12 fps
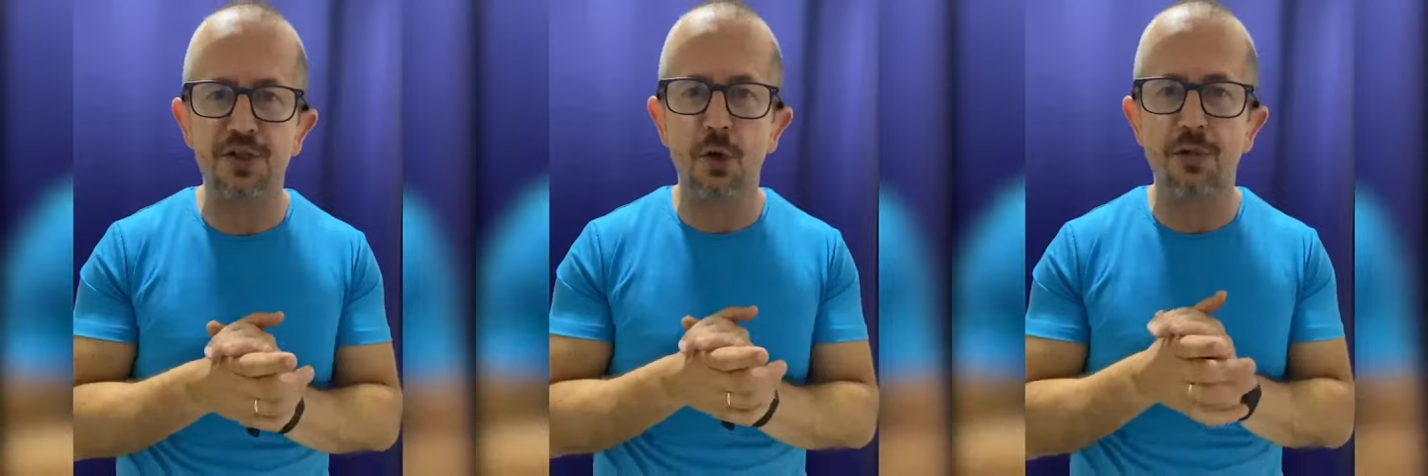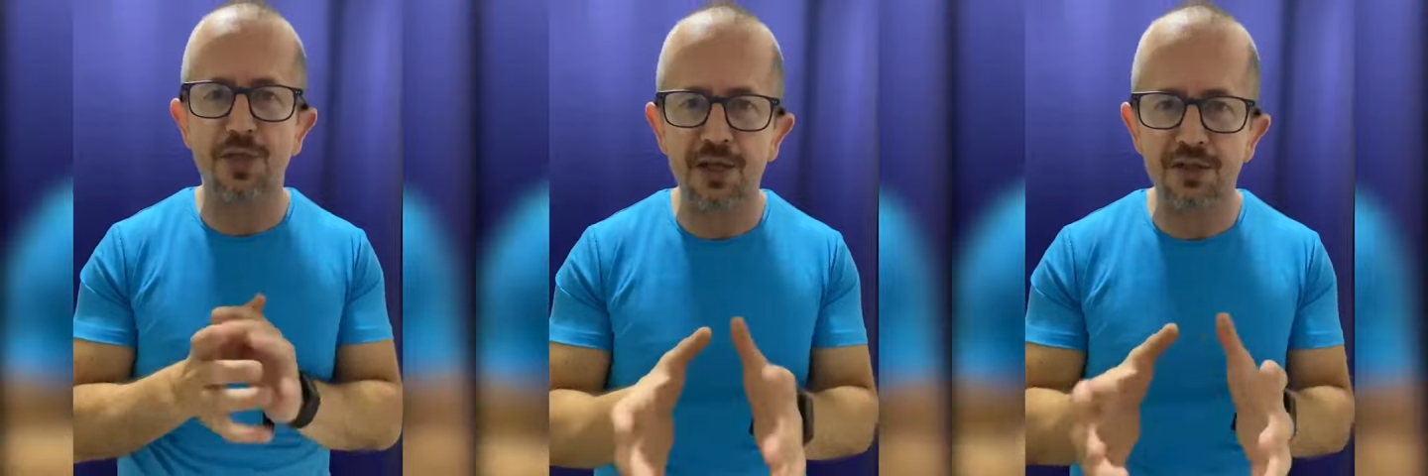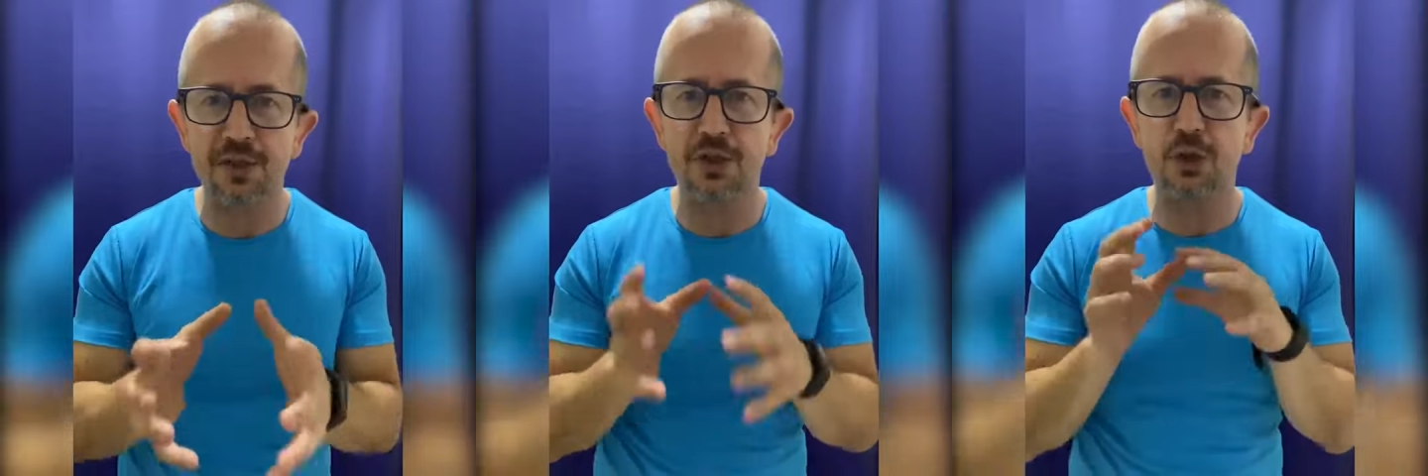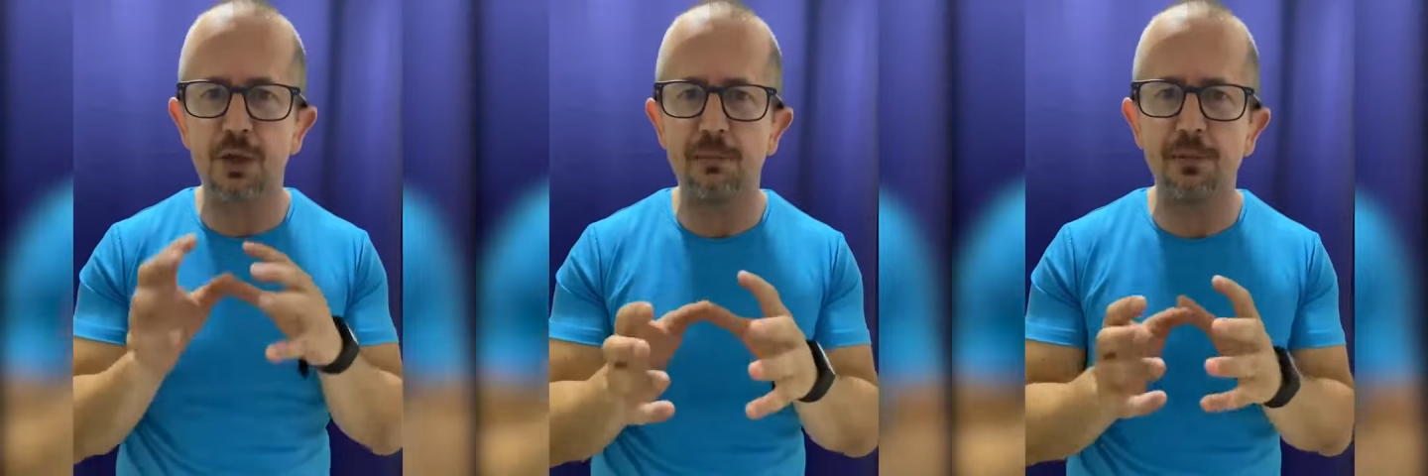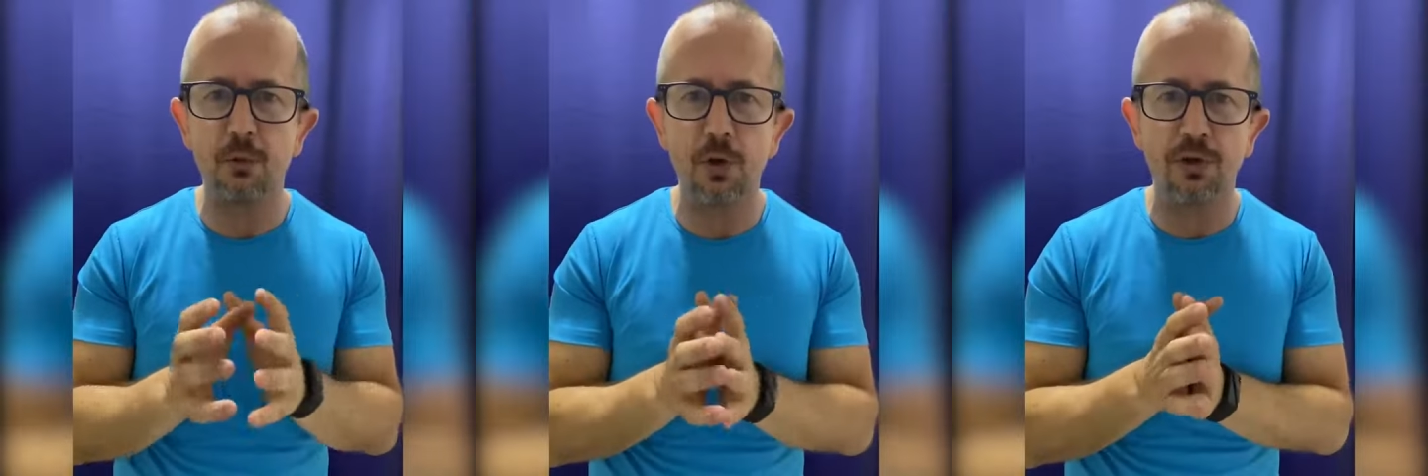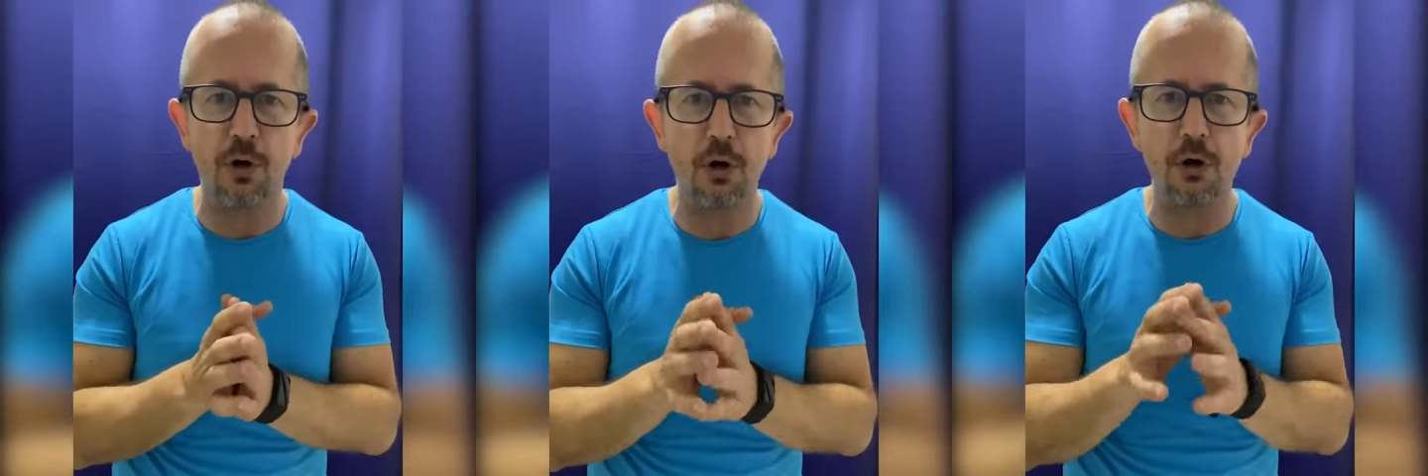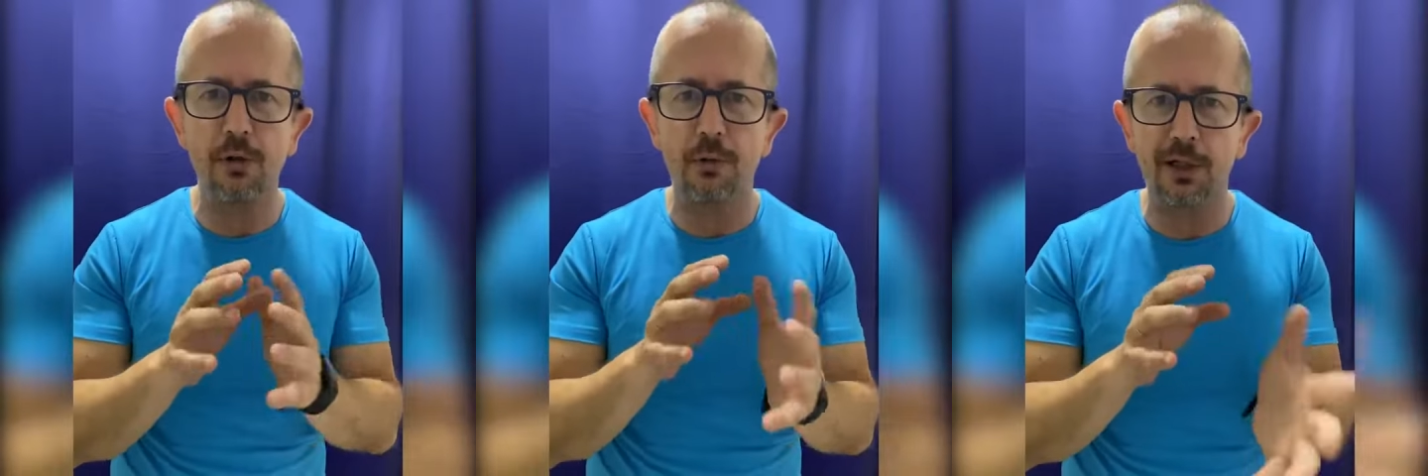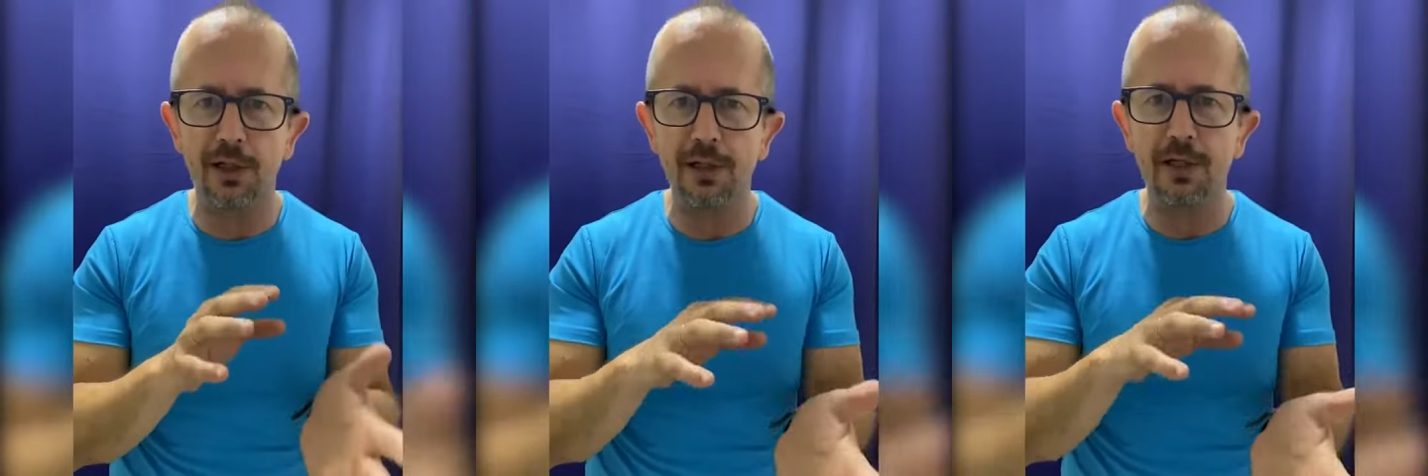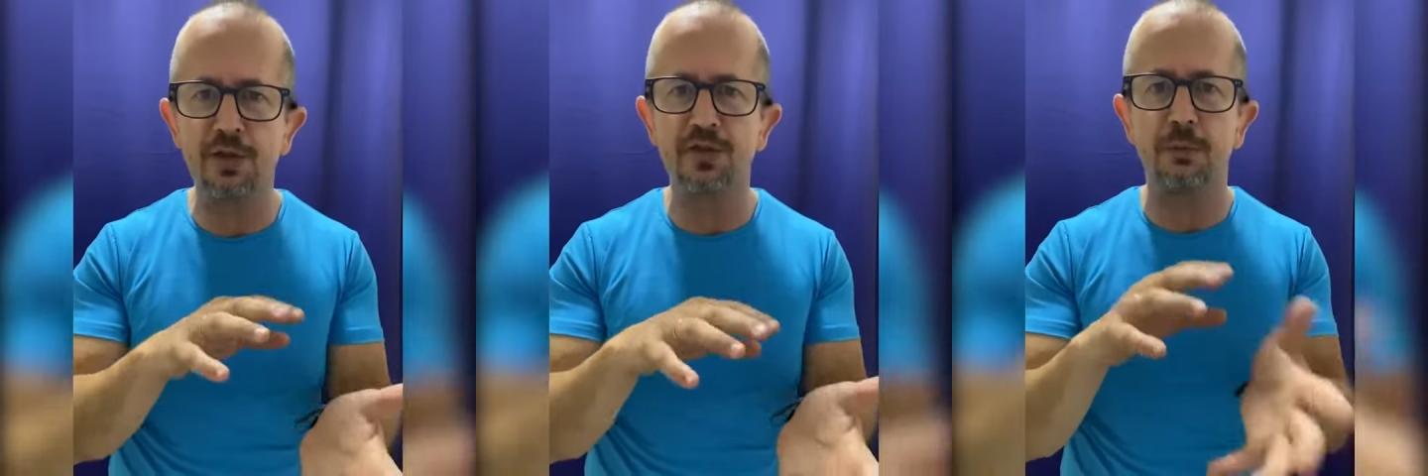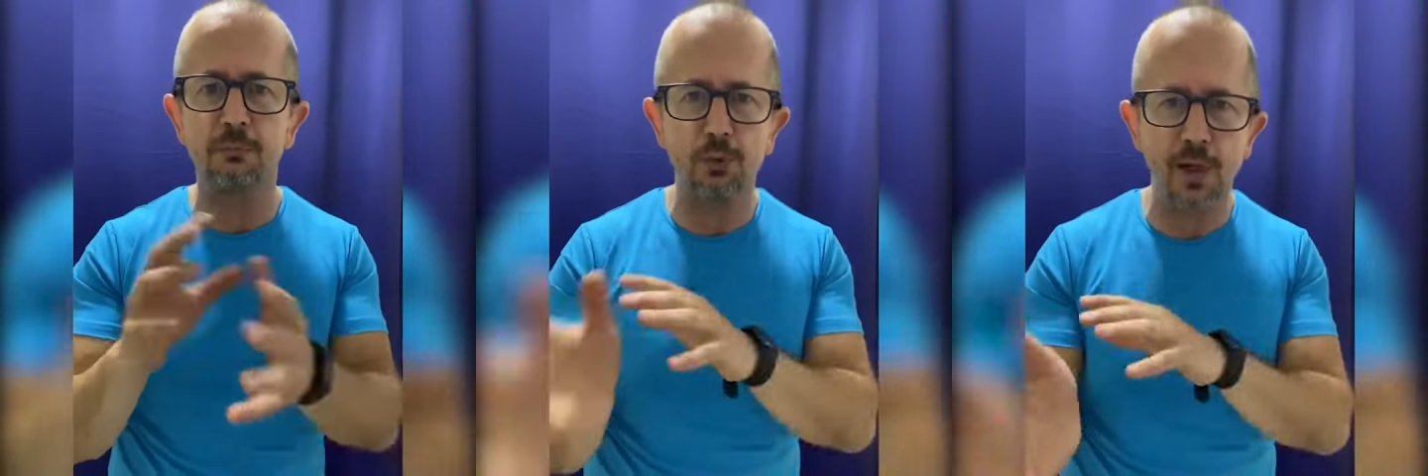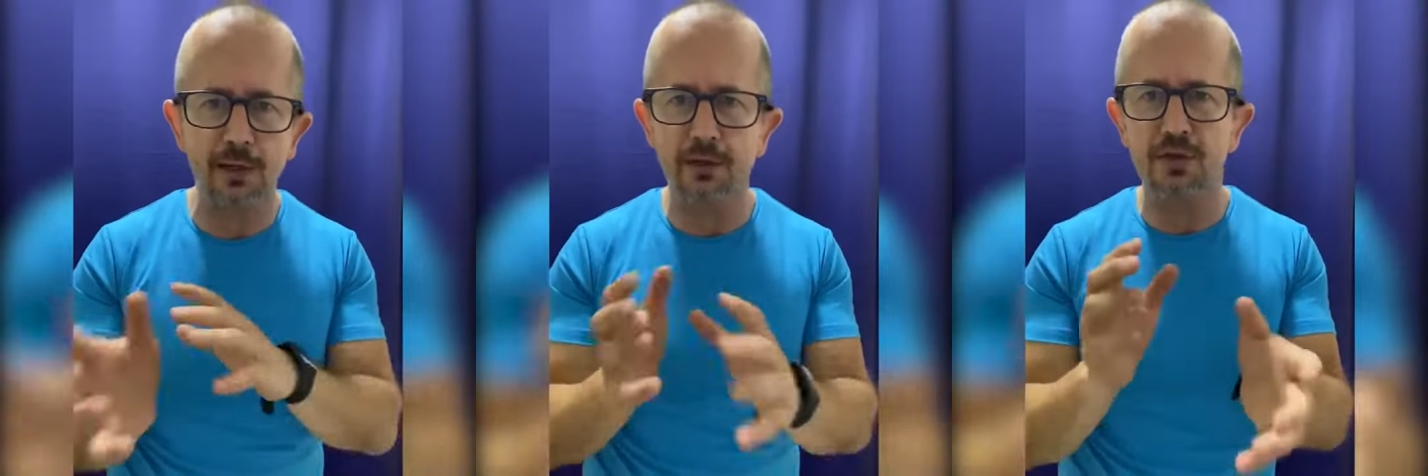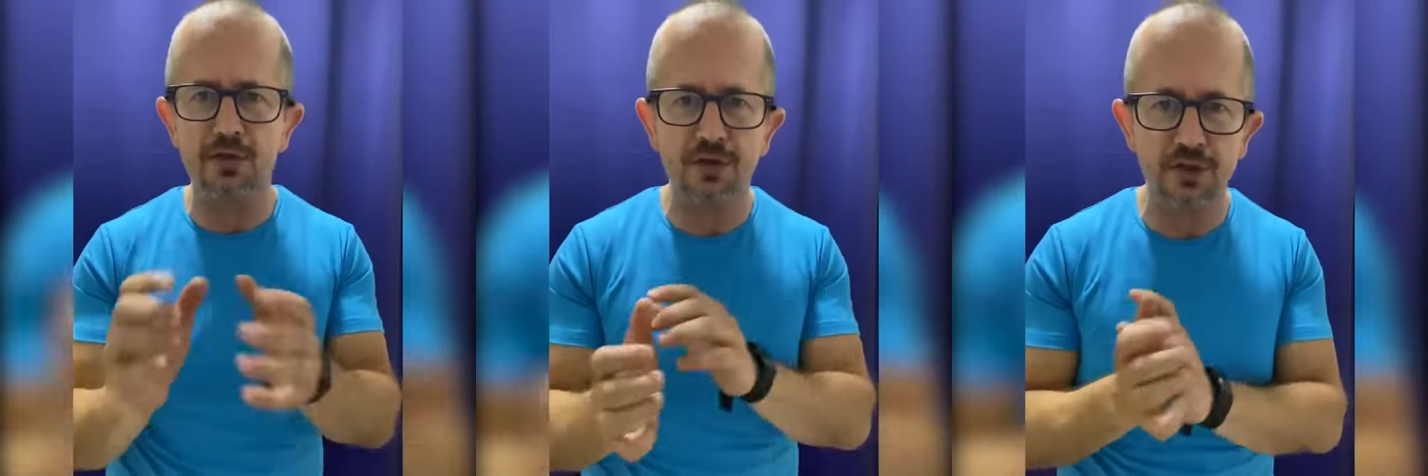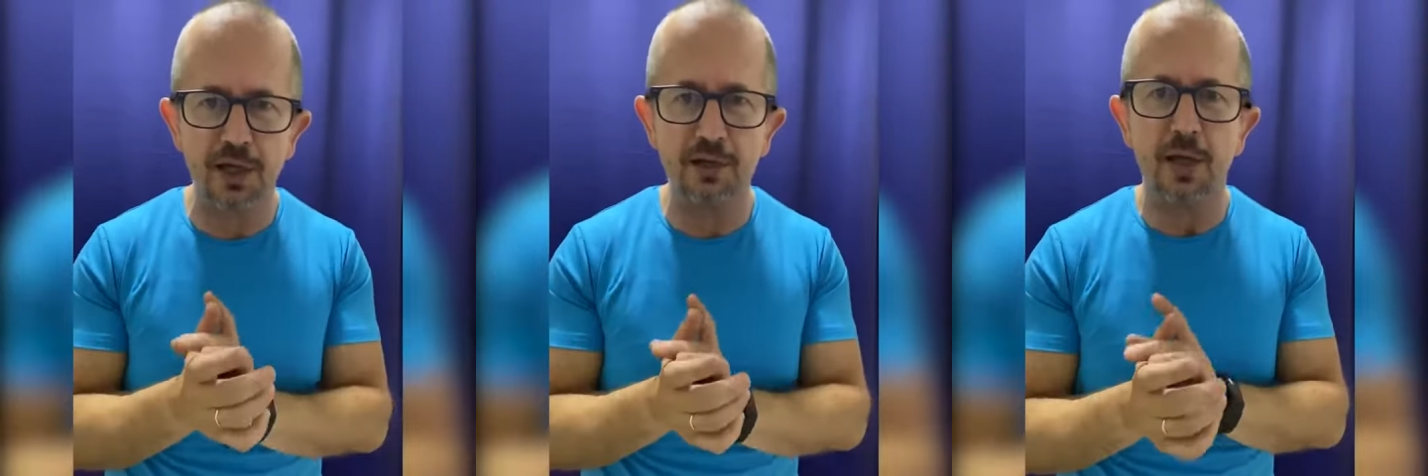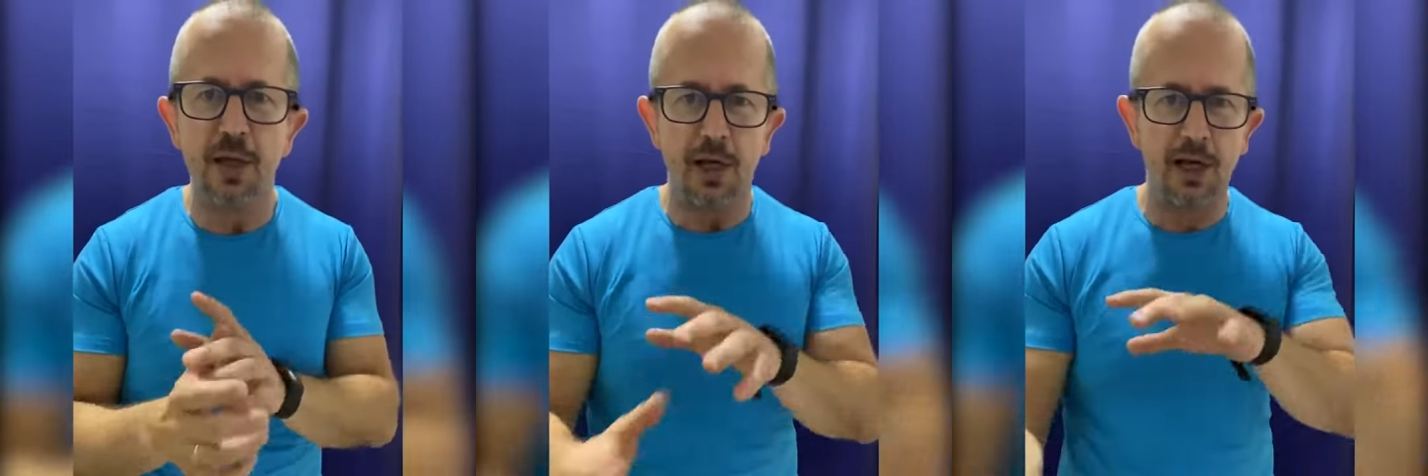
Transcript: So that's the trouble with all the clinics and practices and